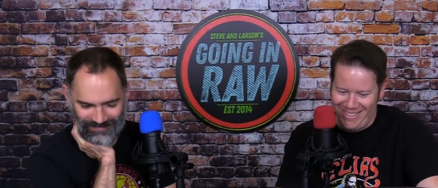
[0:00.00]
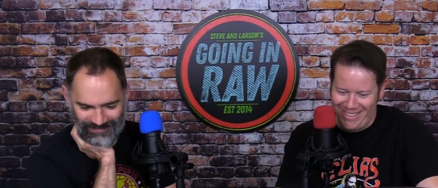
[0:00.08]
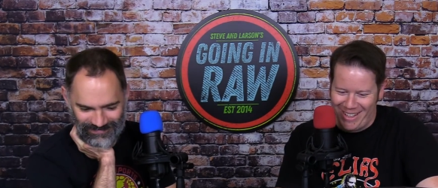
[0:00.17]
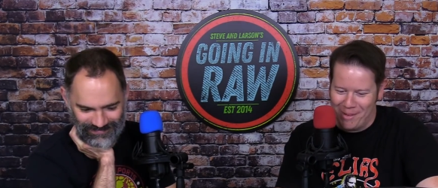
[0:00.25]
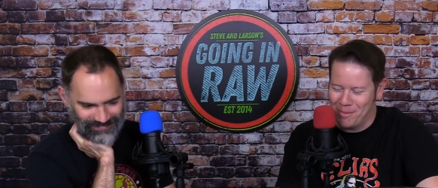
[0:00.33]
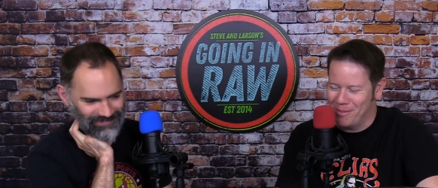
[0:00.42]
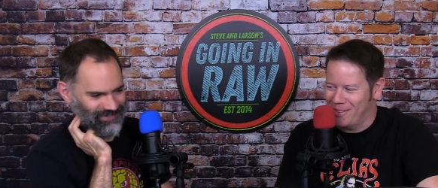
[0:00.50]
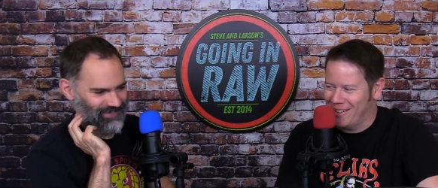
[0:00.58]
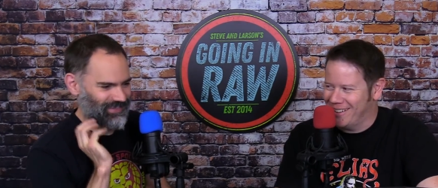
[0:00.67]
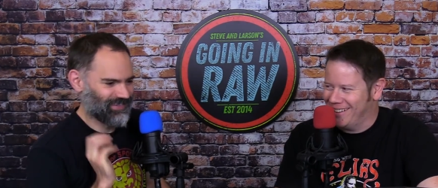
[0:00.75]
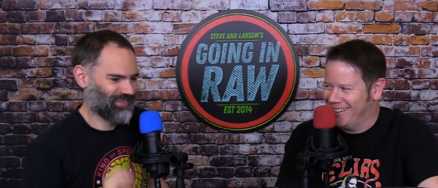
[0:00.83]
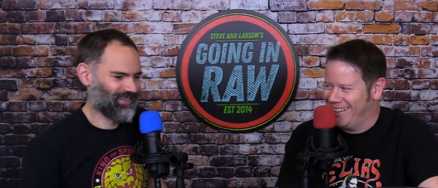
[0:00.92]

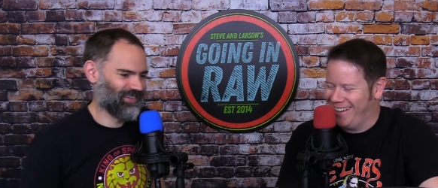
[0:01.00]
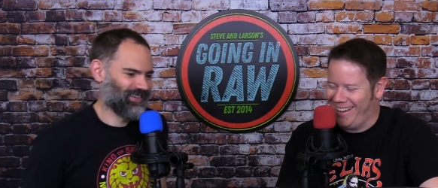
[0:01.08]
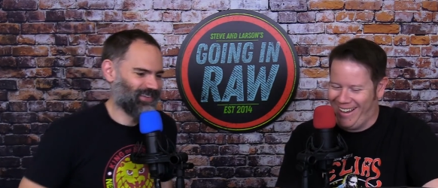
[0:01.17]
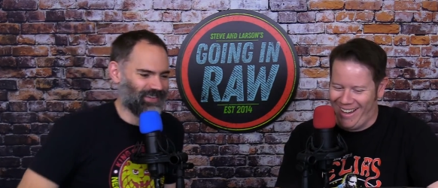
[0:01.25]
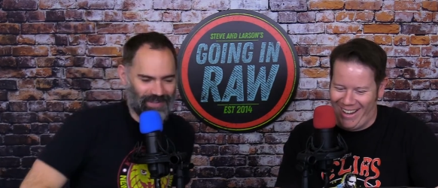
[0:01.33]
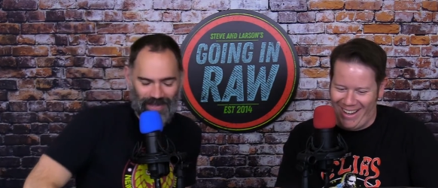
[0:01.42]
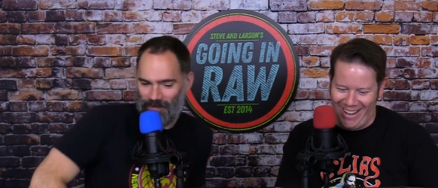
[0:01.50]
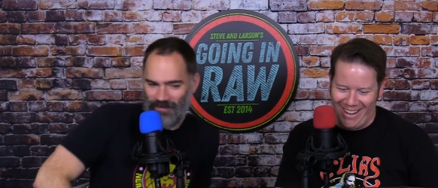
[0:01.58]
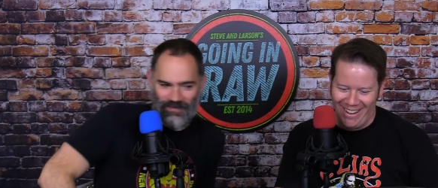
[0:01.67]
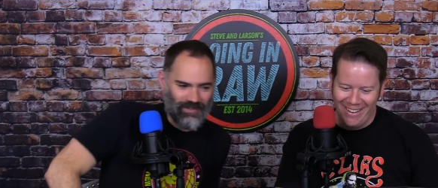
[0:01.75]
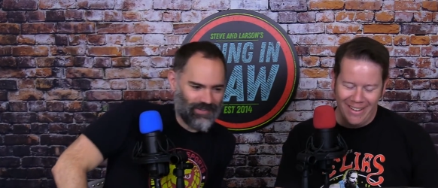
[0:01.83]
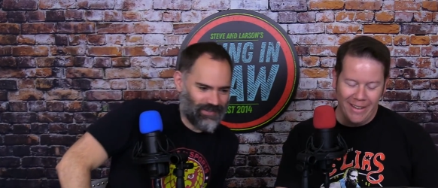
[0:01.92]
Speaker 1: Captivating.
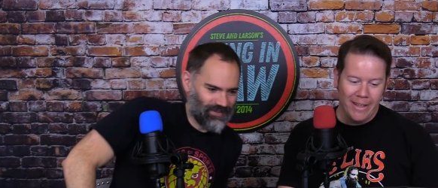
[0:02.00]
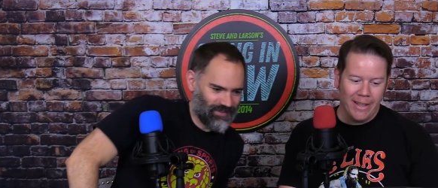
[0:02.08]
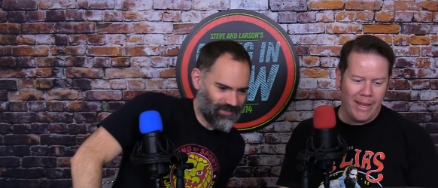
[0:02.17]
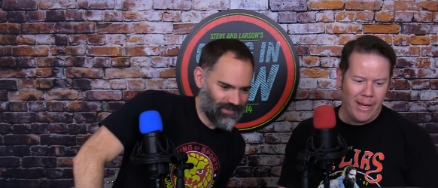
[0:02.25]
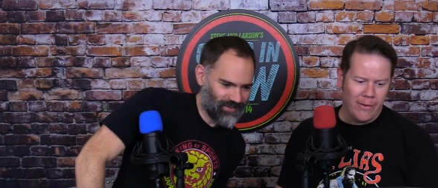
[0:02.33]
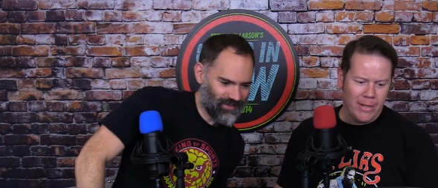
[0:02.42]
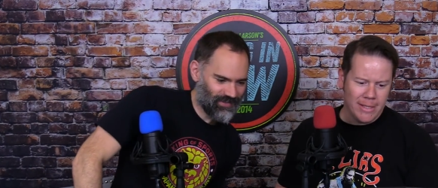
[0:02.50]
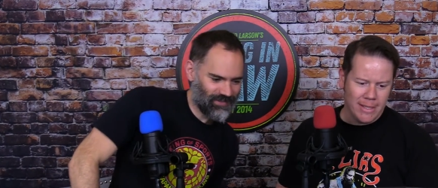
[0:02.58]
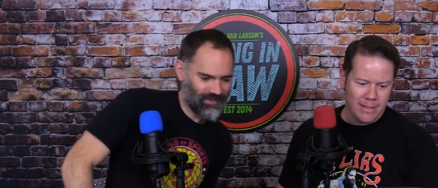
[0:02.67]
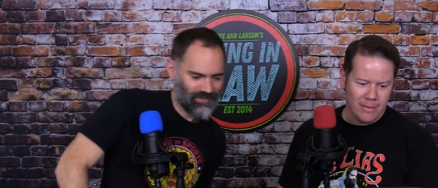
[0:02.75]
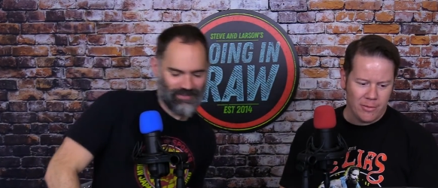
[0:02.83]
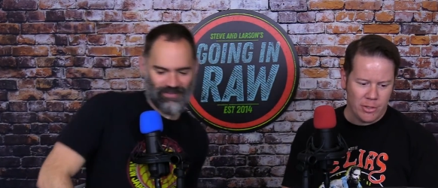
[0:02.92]
Captivating. Anyways,
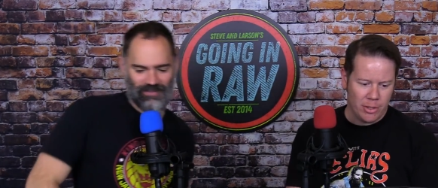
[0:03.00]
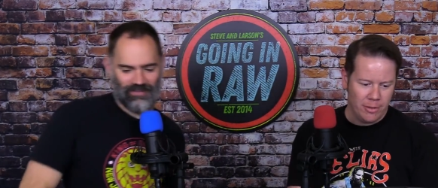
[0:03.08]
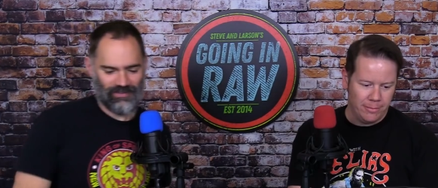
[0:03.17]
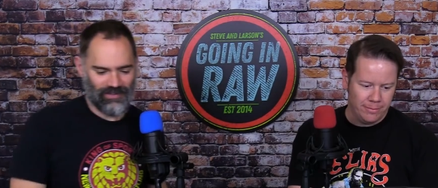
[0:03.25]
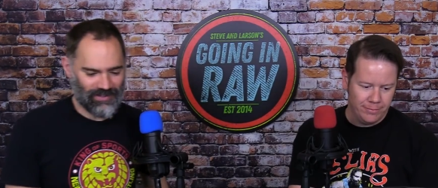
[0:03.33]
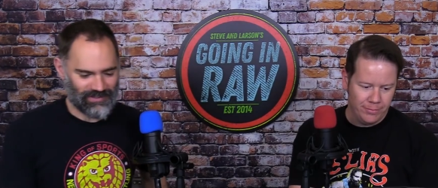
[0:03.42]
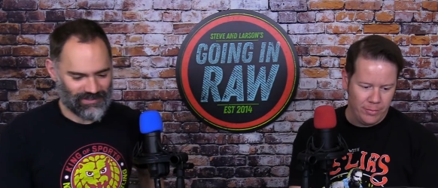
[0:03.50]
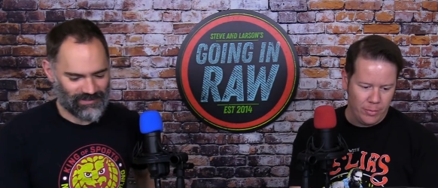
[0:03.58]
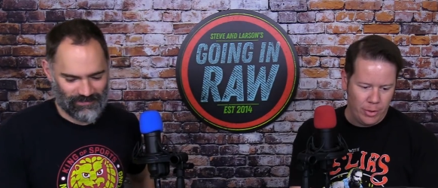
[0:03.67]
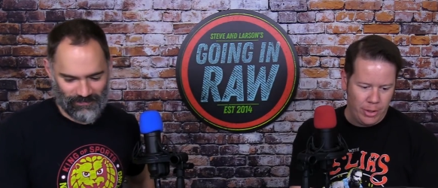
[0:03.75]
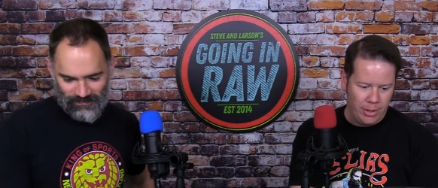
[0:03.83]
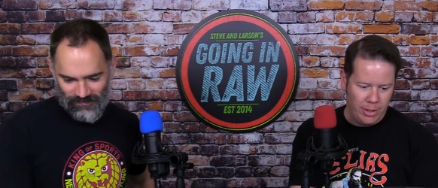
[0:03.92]
that's it for show. Yes.
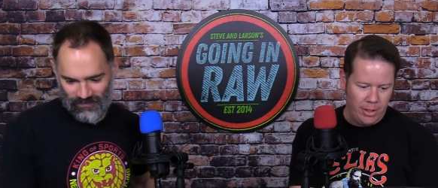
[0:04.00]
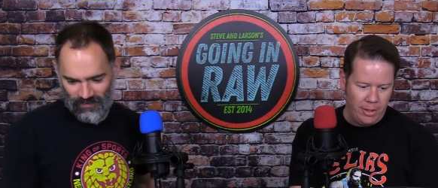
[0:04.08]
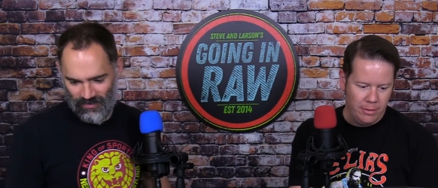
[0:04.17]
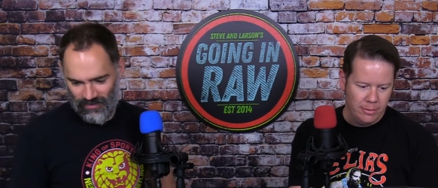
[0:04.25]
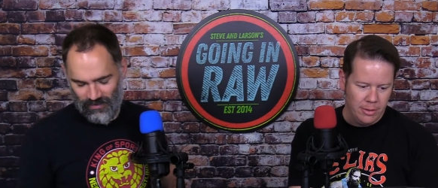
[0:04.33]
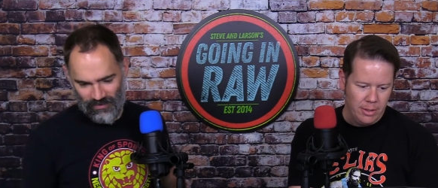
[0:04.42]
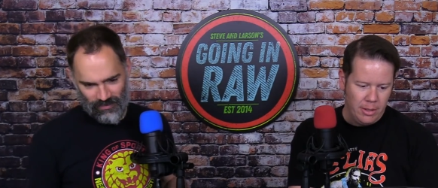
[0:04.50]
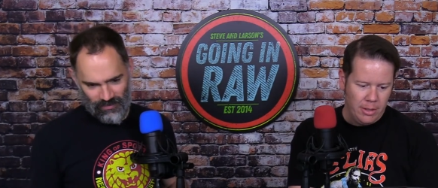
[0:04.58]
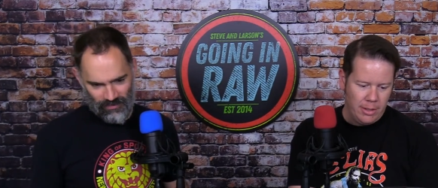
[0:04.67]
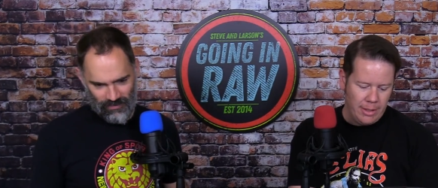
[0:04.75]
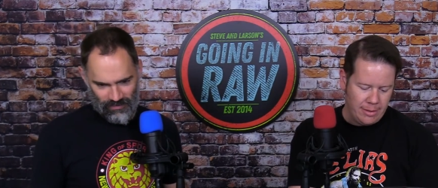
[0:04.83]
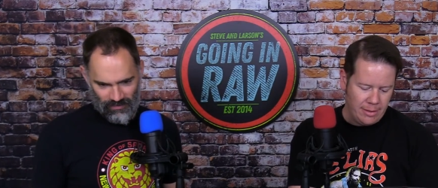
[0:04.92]
We're good to go.
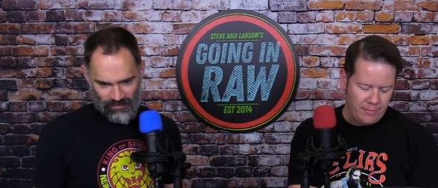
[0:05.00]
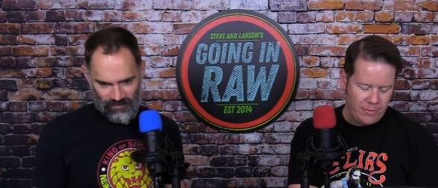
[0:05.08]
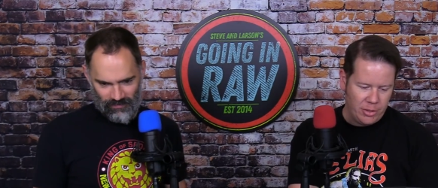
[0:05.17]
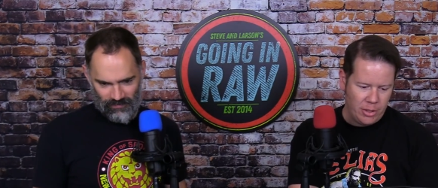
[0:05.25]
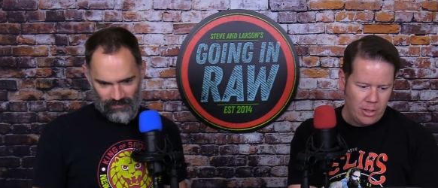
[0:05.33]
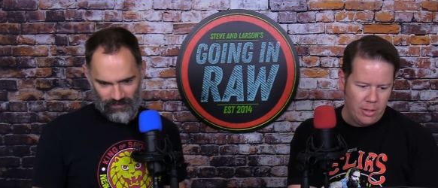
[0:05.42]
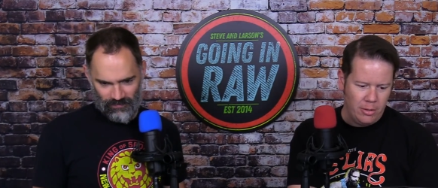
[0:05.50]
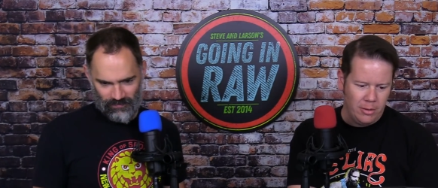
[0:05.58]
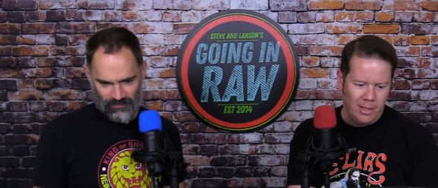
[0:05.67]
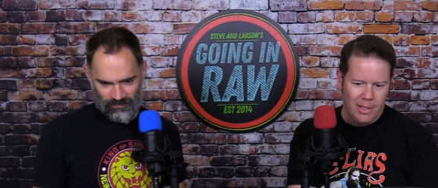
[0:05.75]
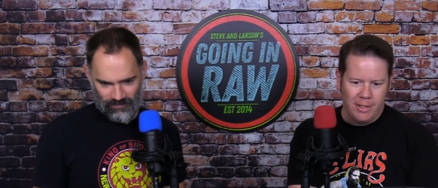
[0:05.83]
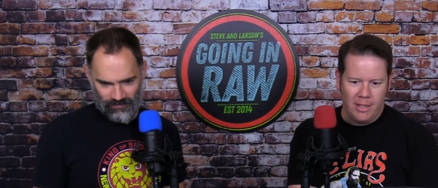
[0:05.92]
That's it for
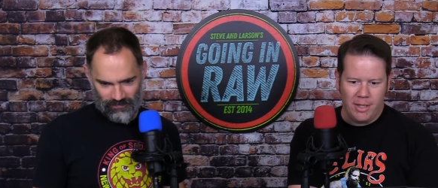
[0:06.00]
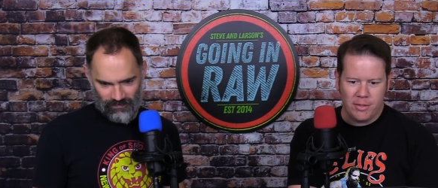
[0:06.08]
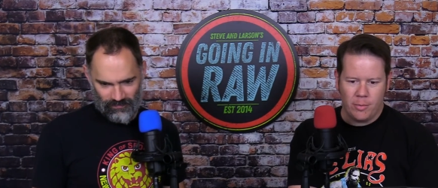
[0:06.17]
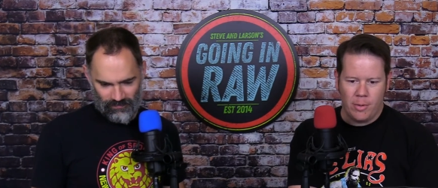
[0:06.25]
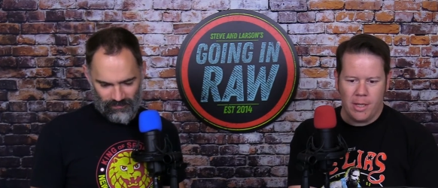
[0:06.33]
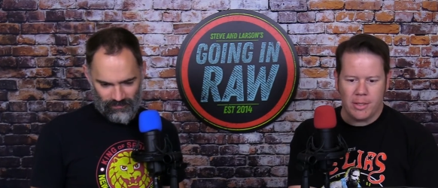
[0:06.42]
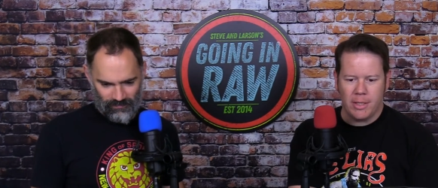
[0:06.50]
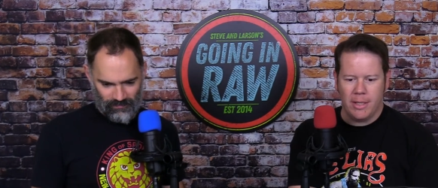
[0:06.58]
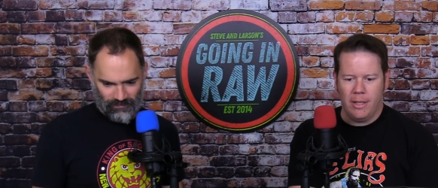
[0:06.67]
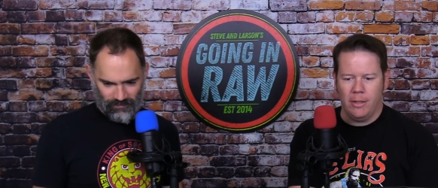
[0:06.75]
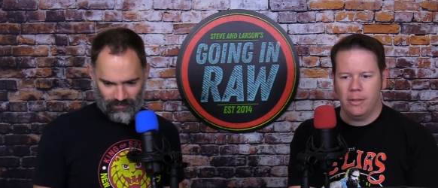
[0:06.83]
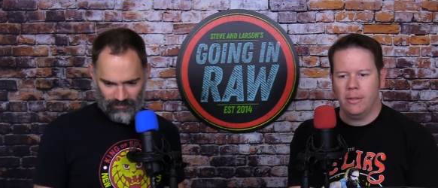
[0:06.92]
show. Thanks for watching.
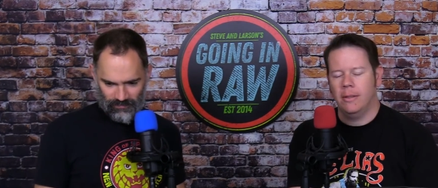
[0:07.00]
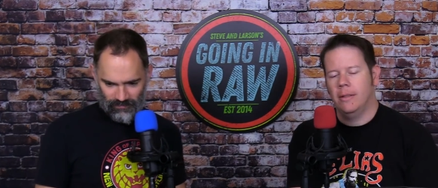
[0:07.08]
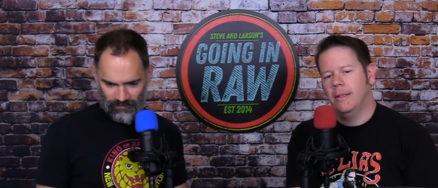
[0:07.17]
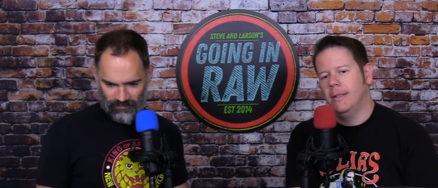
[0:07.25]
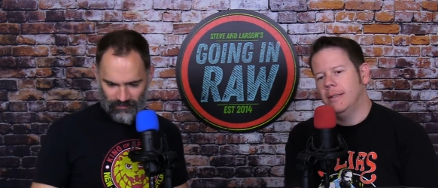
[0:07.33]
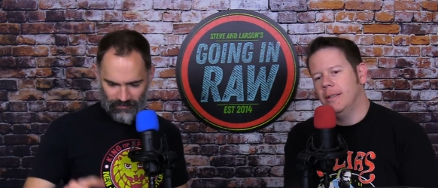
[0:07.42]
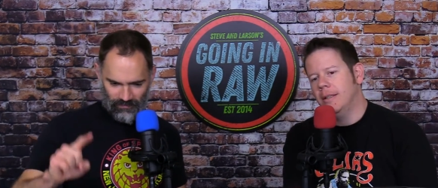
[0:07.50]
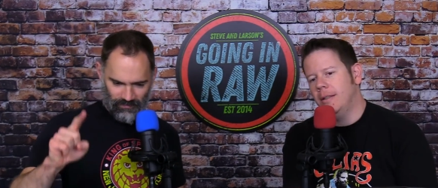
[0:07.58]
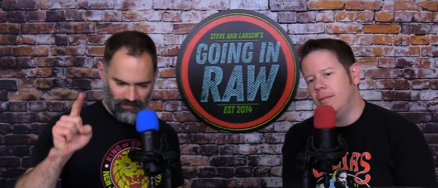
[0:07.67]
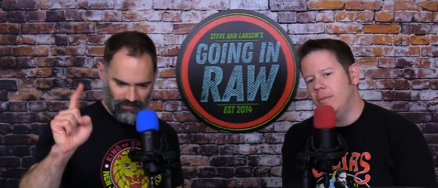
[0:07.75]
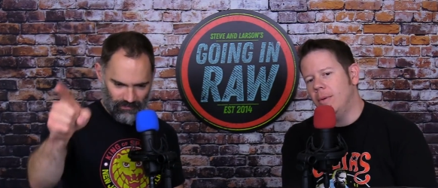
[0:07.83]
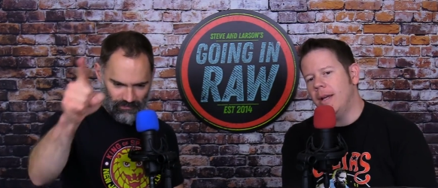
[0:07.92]
Hilton,
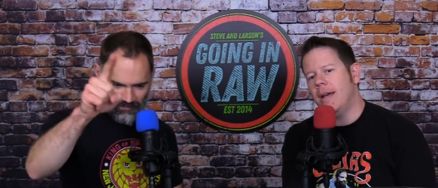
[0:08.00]
get wake